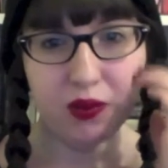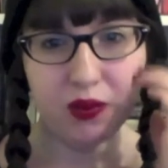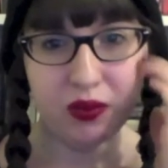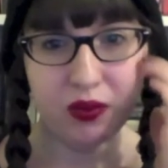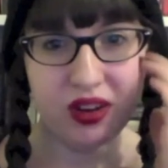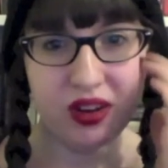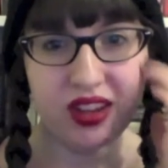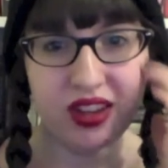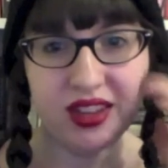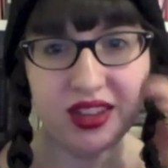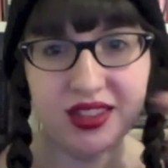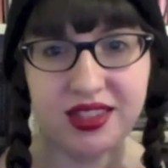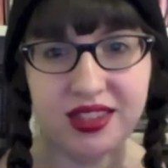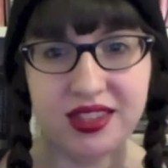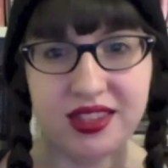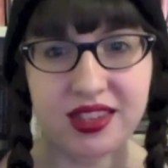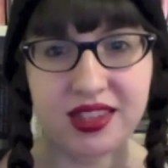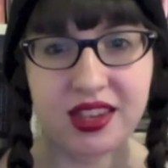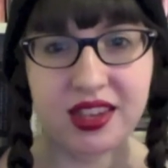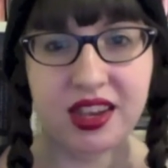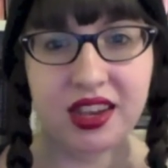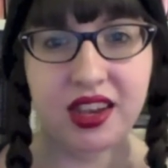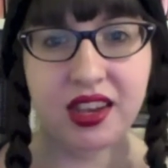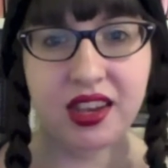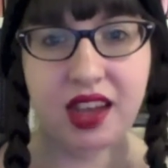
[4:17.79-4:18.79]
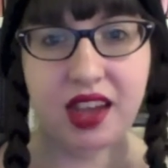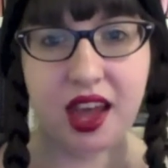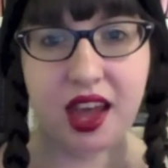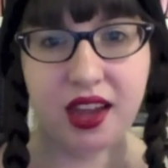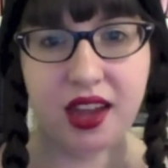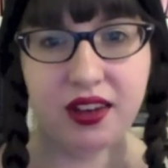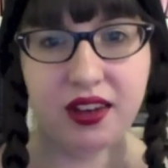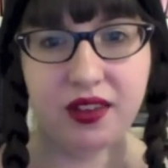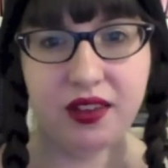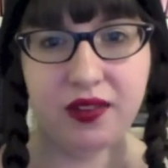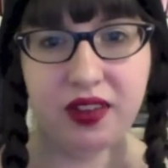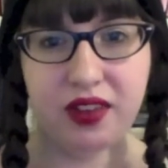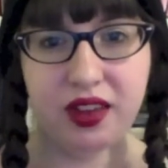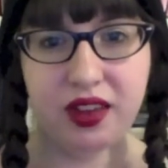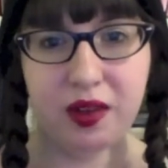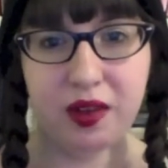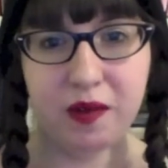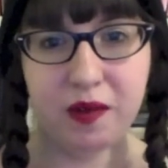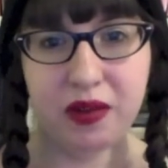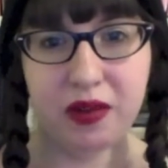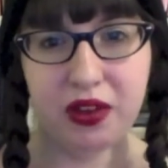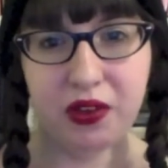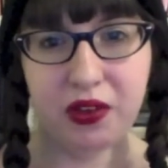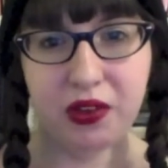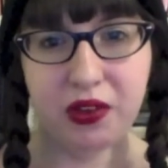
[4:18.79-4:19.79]
It reads kind of
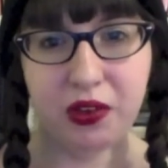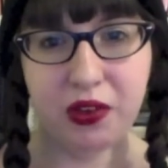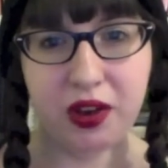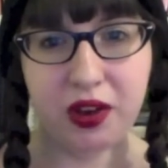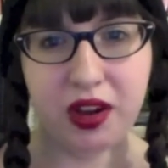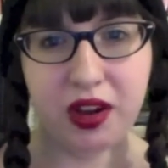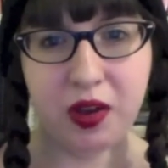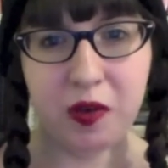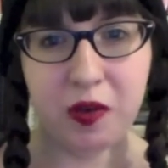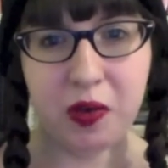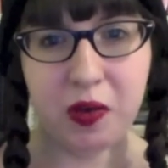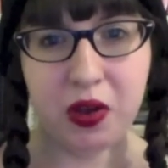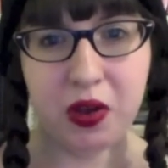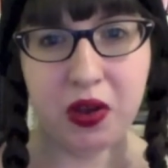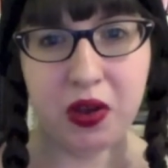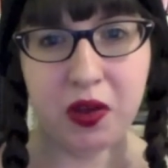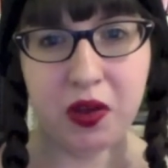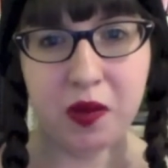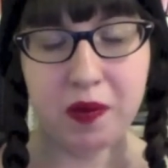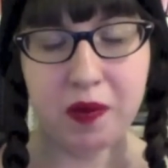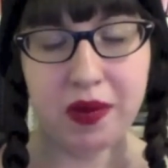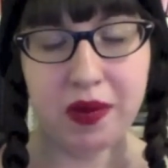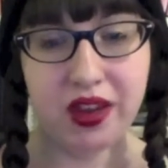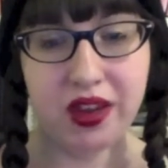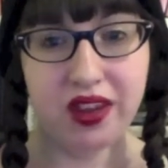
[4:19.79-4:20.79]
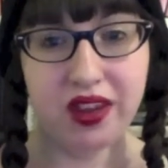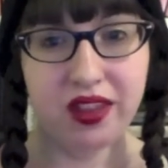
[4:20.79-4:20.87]
like a middle grade book,